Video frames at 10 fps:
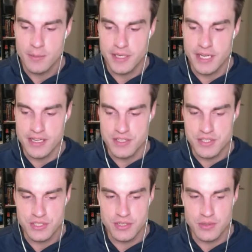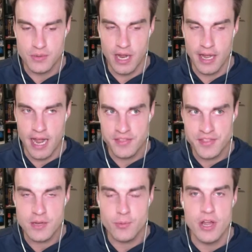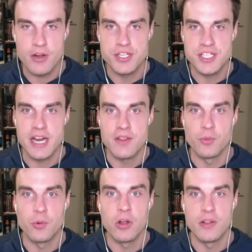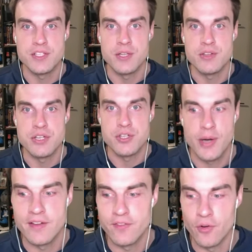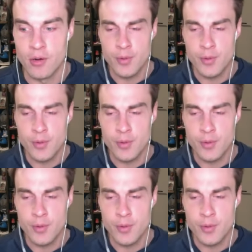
because I, I think we understand the role as soon as you trade for him.